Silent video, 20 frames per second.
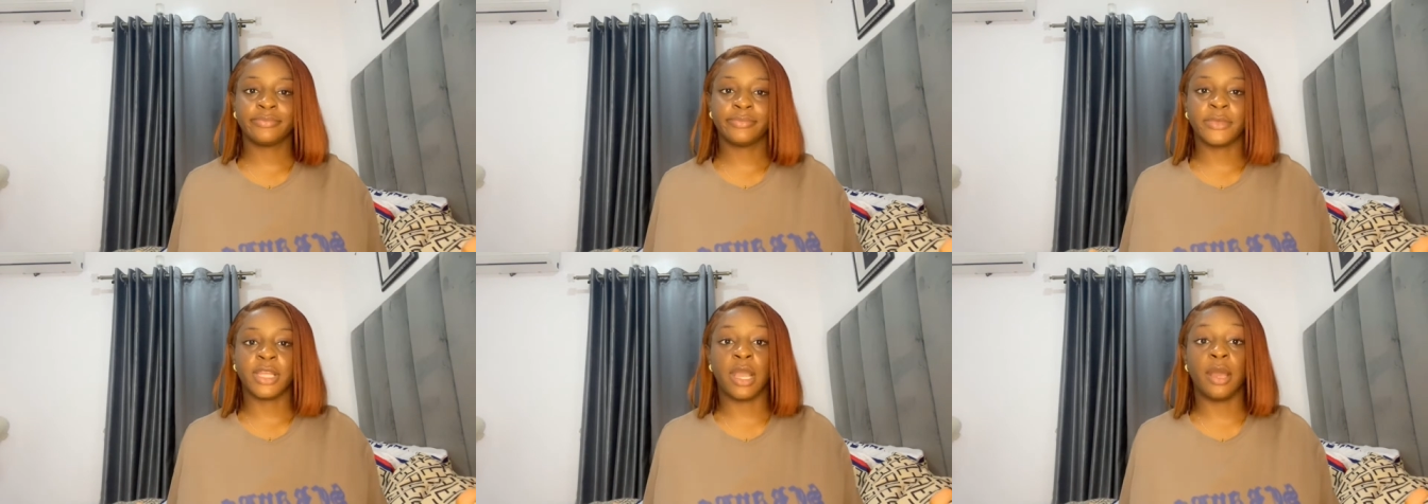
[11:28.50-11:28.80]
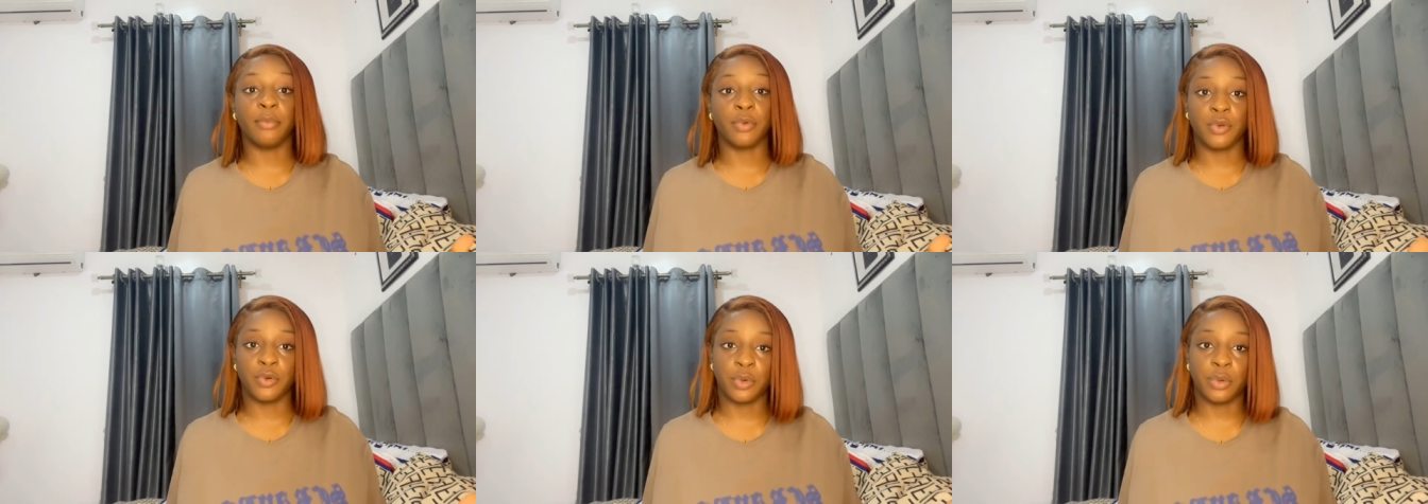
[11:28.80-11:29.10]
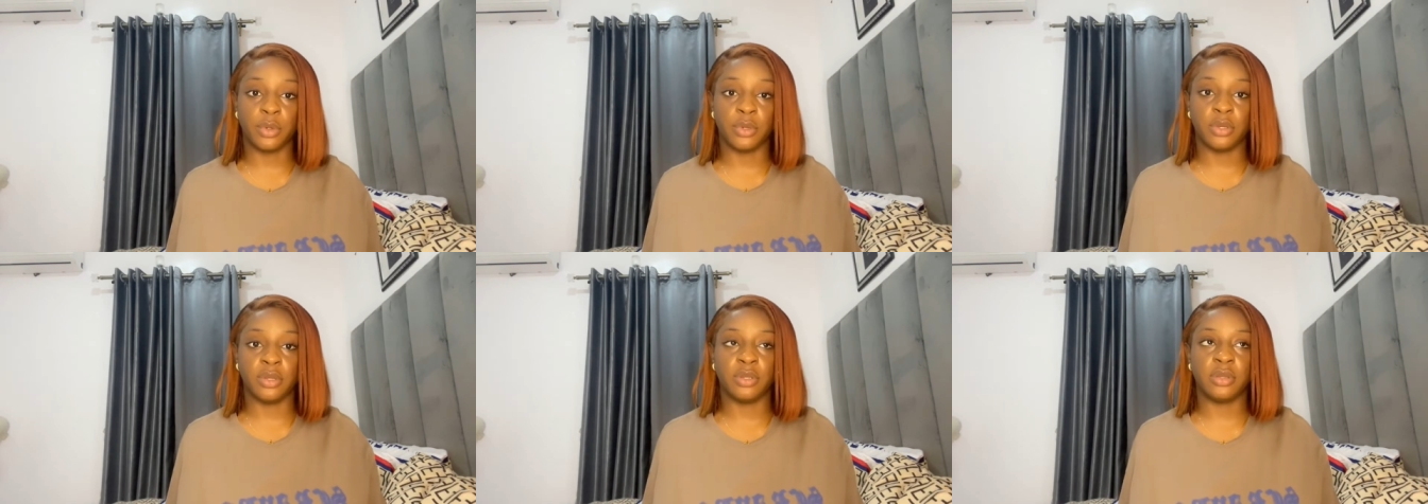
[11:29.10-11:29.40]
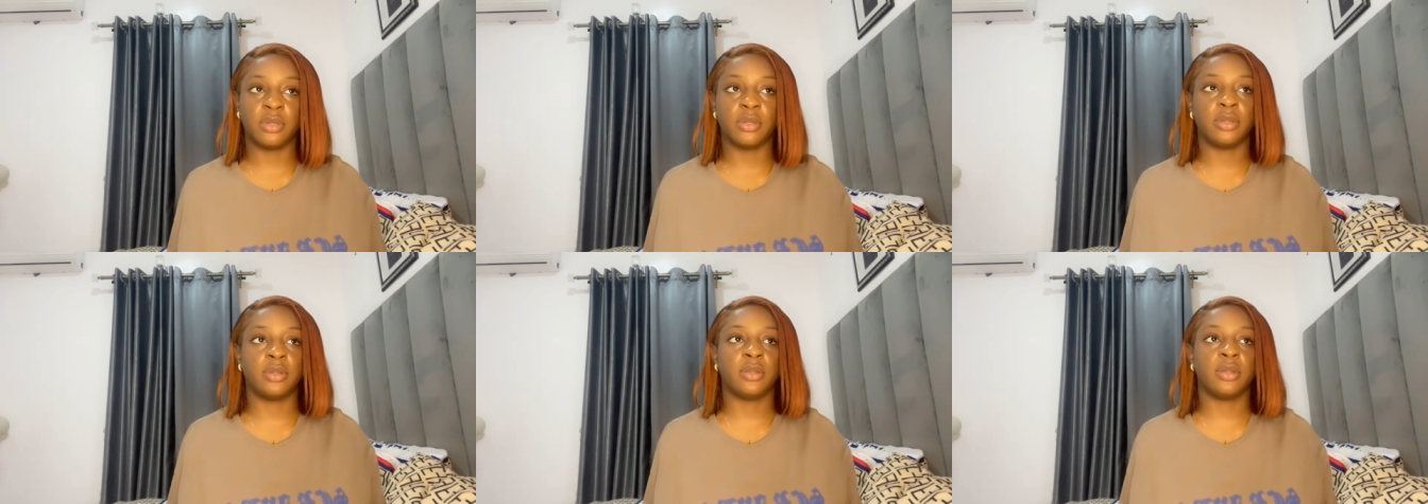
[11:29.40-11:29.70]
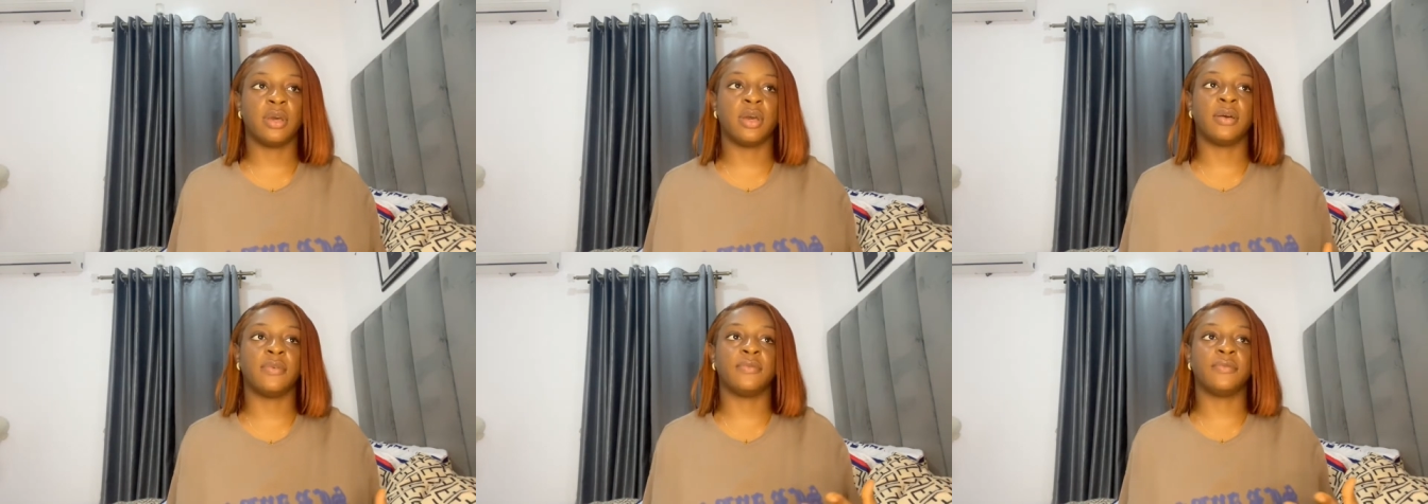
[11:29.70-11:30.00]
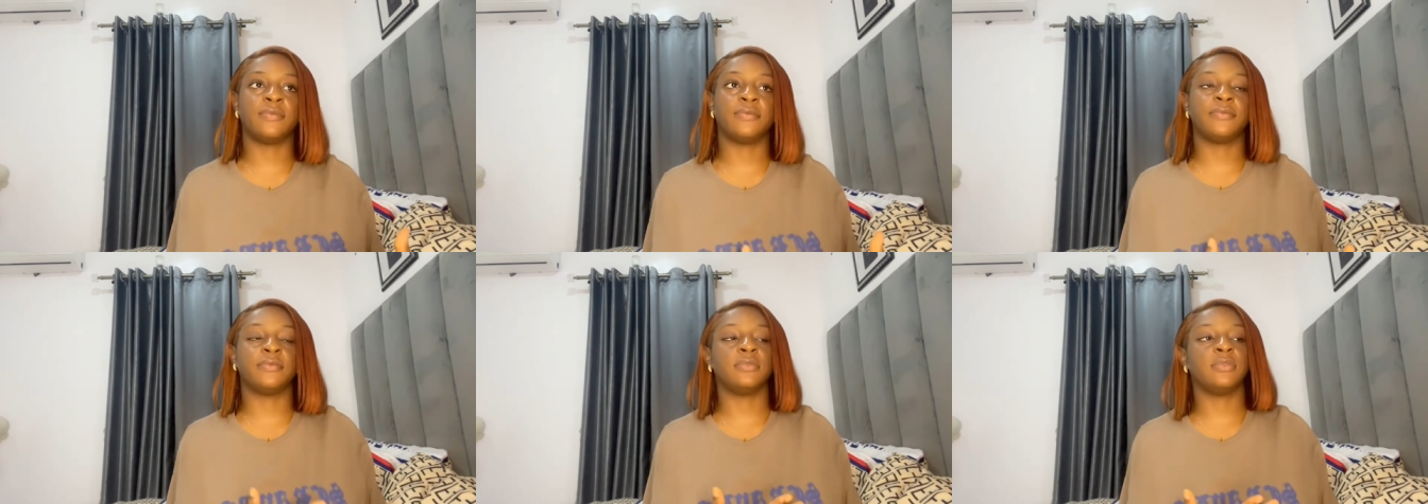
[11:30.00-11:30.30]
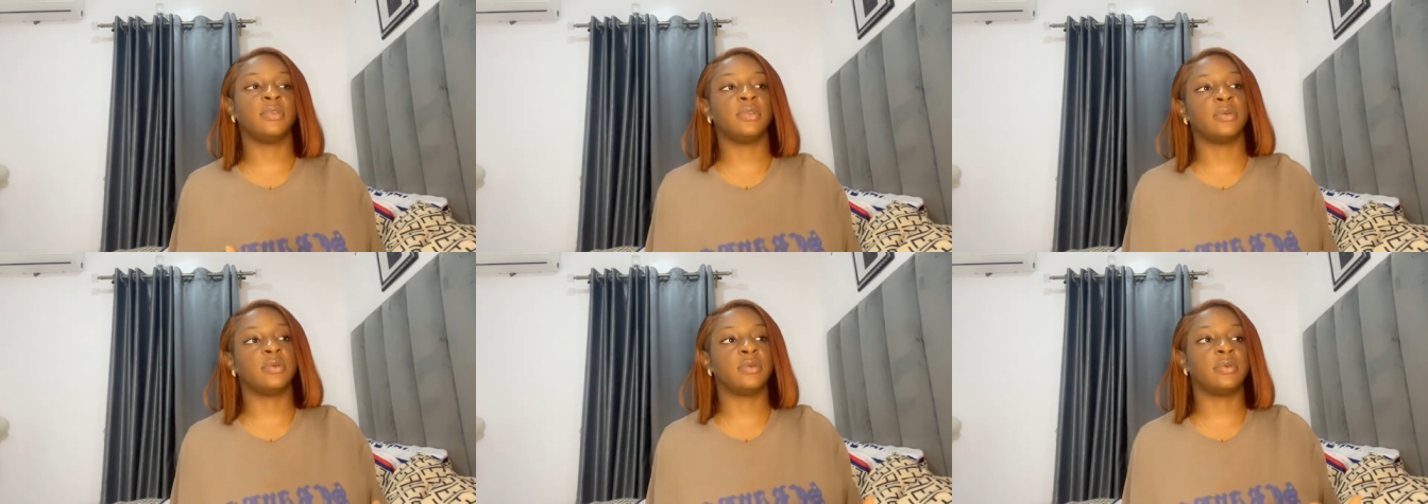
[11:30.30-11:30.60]
I'm grown. I
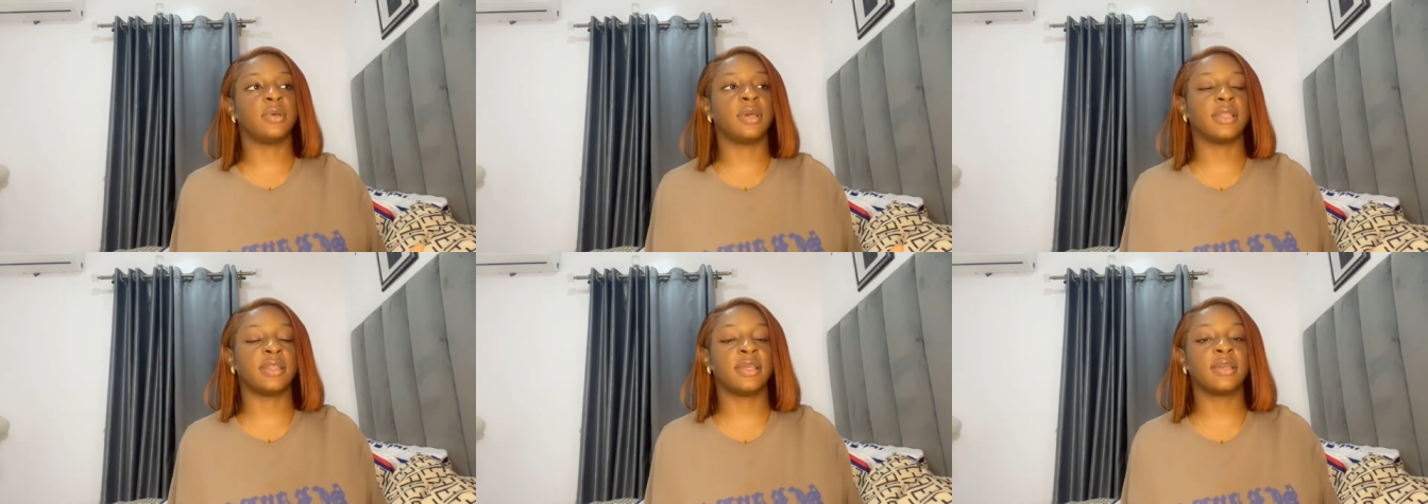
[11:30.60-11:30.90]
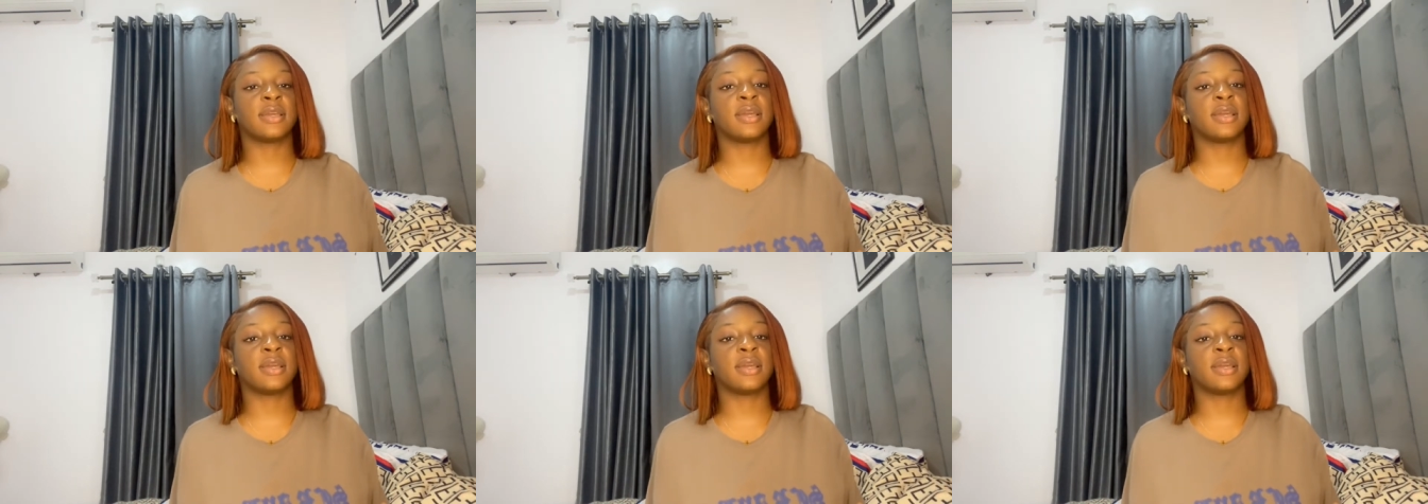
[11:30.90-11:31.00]
think